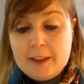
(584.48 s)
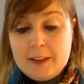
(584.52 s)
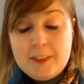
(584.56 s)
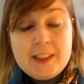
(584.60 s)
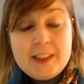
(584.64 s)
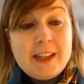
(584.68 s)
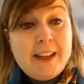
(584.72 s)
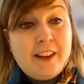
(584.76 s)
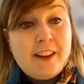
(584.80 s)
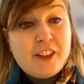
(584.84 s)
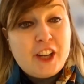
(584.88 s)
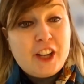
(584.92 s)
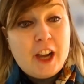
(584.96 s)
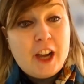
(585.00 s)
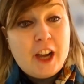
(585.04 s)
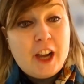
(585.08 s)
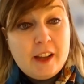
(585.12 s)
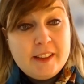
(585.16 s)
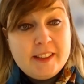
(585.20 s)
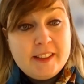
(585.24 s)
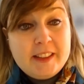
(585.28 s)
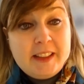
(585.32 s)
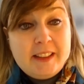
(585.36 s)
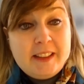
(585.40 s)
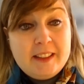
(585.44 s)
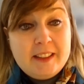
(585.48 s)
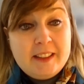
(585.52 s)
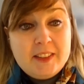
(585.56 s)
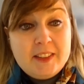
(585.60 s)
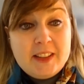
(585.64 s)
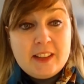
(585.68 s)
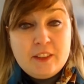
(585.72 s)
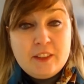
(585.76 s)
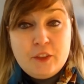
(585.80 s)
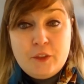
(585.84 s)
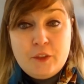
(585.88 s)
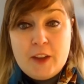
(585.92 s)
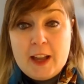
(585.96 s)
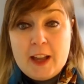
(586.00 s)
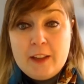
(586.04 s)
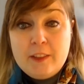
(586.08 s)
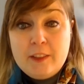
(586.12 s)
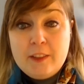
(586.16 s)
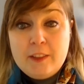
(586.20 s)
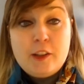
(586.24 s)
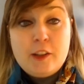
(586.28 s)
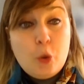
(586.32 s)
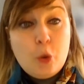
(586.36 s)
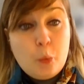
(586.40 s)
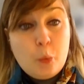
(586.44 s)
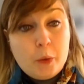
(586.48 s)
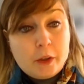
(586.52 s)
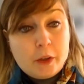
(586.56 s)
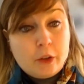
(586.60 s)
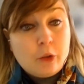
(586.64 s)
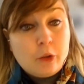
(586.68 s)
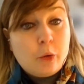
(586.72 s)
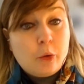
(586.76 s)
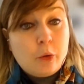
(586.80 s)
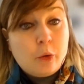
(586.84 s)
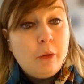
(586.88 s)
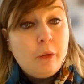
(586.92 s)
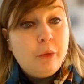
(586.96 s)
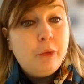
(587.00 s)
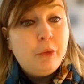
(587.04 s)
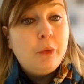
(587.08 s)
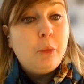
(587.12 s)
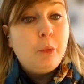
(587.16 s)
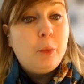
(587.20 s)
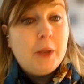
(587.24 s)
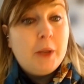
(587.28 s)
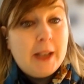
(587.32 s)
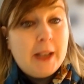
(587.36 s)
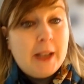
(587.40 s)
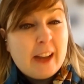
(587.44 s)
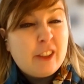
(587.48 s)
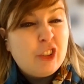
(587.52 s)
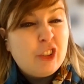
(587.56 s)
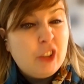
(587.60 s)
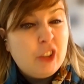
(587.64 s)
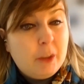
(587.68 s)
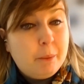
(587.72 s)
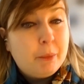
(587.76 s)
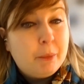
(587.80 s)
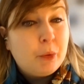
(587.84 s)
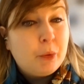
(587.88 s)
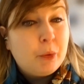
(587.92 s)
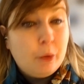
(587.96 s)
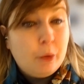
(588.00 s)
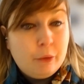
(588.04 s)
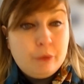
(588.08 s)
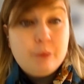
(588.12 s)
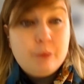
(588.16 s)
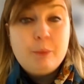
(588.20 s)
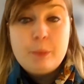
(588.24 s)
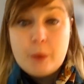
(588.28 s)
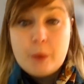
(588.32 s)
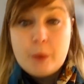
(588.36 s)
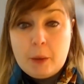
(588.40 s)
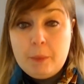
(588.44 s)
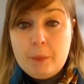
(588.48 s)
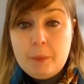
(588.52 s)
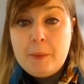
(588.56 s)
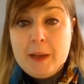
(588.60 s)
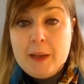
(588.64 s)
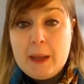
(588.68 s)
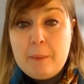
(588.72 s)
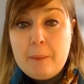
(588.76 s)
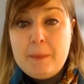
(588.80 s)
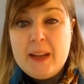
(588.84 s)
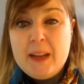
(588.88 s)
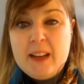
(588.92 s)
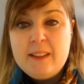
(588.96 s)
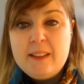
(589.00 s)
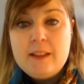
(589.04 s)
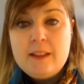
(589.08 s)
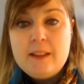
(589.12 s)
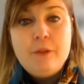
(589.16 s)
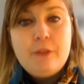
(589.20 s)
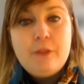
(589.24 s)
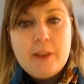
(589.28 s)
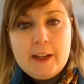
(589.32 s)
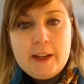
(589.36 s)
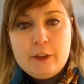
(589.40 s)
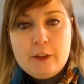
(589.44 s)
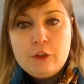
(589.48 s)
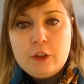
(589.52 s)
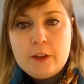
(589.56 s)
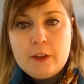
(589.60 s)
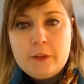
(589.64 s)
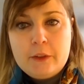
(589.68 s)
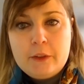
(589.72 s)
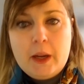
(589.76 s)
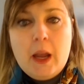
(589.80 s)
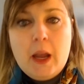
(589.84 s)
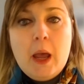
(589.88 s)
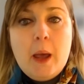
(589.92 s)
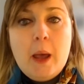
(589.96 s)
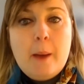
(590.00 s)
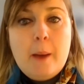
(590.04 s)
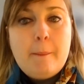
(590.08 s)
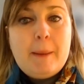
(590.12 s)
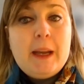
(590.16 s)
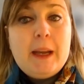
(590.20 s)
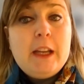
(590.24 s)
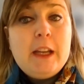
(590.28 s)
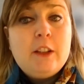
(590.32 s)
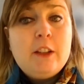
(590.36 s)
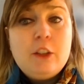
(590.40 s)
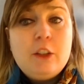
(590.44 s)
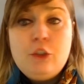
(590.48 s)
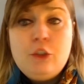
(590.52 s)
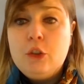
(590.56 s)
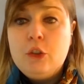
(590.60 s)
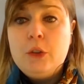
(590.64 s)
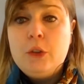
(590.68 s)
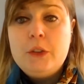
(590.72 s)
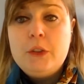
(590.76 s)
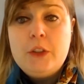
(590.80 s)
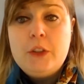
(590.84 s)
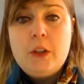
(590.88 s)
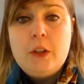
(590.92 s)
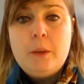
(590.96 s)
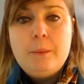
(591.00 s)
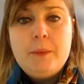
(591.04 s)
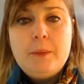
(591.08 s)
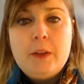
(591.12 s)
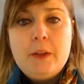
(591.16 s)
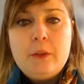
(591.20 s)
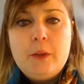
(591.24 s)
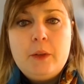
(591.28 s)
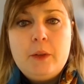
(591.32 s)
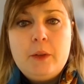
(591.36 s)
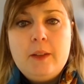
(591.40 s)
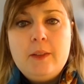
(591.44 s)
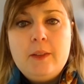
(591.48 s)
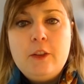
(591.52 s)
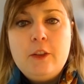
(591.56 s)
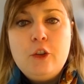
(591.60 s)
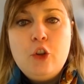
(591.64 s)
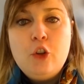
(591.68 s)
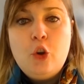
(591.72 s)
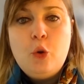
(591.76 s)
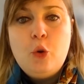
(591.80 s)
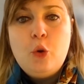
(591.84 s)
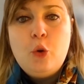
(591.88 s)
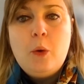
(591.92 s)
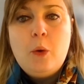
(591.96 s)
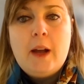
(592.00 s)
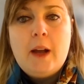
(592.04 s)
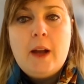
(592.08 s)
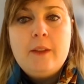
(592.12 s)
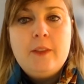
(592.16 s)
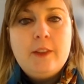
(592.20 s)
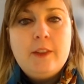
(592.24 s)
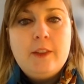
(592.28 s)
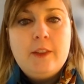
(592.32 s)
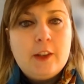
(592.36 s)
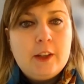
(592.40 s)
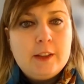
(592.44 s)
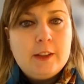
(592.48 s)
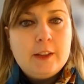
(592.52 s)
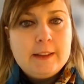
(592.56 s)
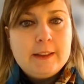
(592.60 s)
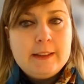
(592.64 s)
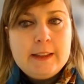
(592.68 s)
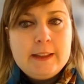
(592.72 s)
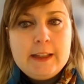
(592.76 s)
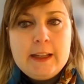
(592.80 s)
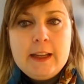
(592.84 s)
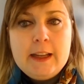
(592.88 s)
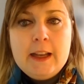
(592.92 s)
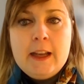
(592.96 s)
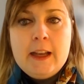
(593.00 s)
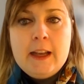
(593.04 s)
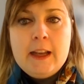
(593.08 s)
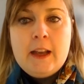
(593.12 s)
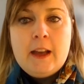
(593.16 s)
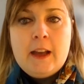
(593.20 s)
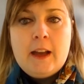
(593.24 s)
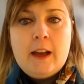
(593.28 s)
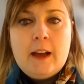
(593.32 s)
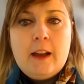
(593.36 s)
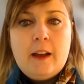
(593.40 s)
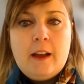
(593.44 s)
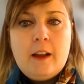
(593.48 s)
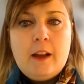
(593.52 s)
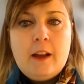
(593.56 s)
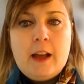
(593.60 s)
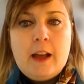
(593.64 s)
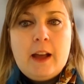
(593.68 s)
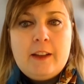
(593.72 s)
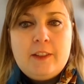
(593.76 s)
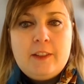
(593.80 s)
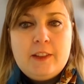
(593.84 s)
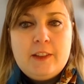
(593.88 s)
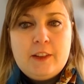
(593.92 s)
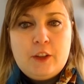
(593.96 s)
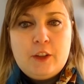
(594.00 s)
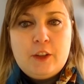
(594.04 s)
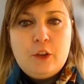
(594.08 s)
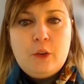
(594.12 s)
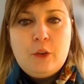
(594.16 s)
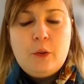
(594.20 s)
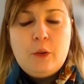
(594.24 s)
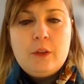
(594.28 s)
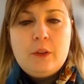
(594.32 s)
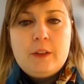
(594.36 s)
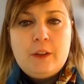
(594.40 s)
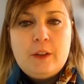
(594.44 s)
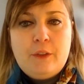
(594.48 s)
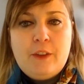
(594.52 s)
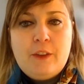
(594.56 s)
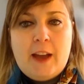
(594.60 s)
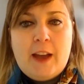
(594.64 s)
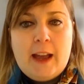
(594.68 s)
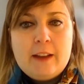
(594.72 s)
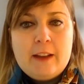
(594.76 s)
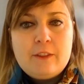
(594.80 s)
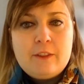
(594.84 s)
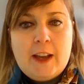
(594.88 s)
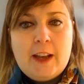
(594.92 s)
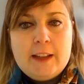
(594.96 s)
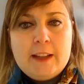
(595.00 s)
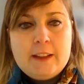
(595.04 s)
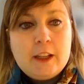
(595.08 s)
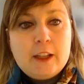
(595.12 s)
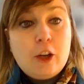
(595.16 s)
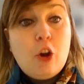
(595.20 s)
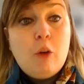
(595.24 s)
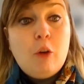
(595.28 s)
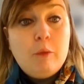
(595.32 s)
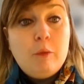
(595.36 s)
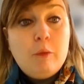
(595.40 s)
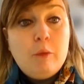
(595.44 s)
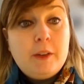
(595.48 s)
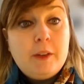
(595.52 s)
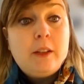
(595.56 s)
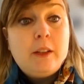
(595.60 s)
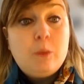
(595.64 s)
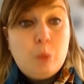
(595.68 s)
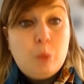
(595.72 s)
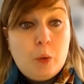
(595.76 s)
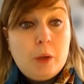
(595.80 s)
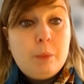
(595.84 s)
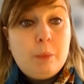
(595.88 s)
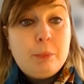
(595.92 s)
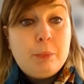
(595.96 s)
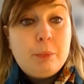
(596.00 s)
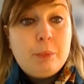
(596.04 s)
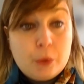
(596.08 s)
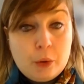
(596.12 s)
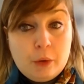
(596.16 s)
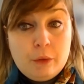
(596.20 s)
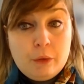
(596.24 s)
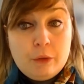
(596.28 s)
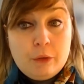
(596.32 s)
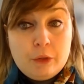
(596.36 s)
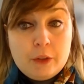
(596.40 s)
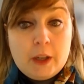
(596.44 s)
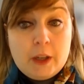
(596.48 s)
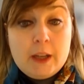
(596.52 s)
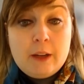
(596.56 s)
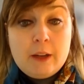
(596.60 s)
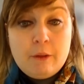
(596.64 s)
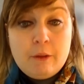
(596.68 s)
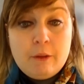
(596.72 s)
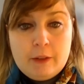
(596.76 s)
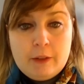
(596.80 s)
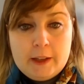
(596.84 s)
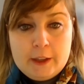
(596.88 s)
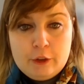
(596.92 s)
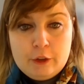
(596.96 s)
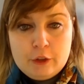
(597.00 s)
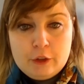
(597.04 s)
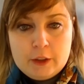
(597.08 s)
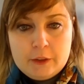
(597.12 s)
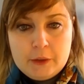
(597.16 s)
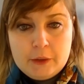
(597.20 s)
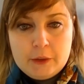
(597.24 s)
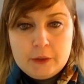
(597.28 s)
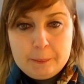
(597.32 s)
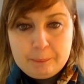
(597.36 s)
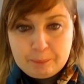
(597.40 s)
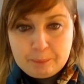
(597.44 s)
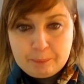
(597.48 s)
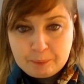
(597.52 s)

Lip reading: clear-cut in the sense that slower growth will actually prove probably a bit deflationary. But in the short term, there is no uncertainty as to the fact that the conflict will prove inflationary.